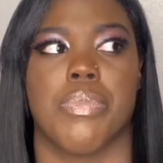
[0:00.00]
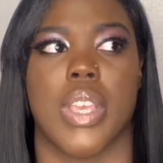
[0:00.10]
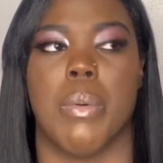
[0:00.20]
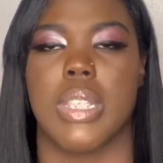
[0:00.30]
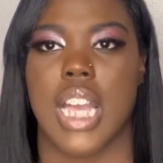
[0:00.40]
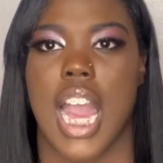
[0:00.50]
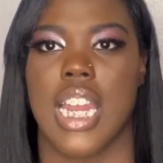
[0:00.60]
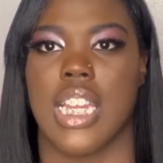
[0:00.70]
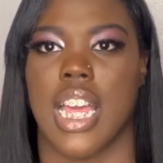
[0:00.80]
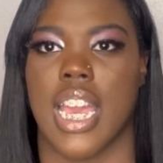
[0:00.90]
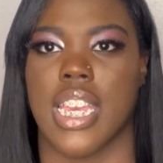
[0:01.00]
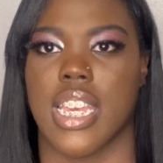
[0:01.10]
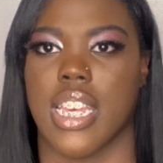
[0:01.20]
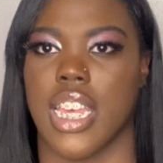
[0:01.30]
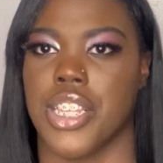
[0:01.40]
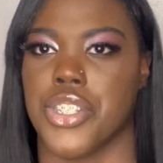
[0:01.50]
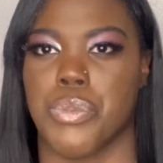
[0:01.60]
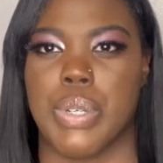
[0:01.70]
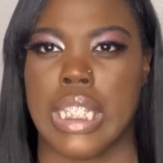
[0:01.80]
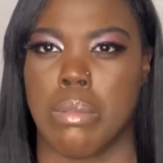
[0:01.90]
It was kind of like it just
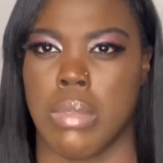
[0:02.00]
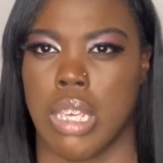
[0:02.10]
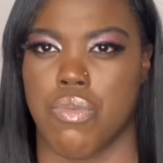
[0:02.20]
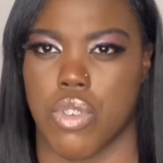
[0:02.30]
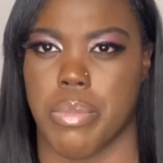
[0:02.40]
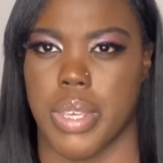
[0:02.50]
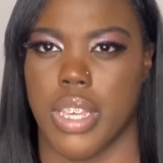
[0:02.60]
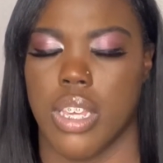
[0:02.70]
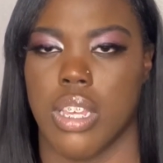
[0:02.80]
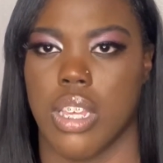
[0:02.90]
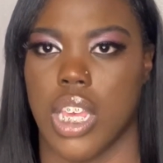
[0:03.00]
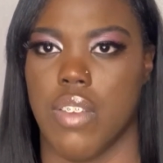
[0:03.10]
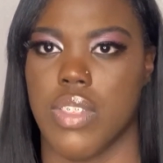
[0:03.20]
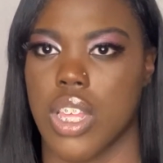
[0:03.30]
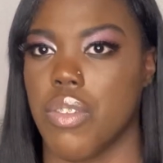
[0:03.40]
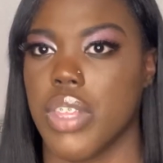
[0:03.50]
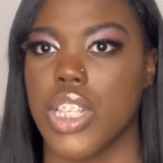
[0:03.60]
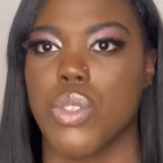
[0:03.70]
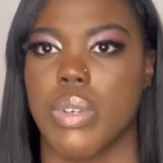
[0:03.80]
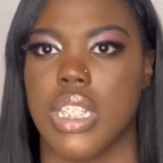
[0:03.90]
wasn't meant for me, even though
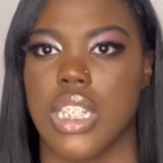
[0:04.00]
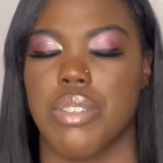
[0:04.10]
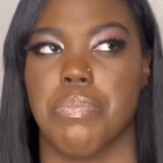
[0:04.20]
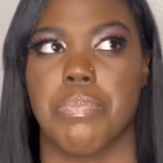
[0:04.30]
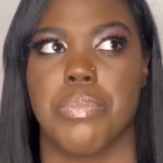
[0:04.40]
this wasn't.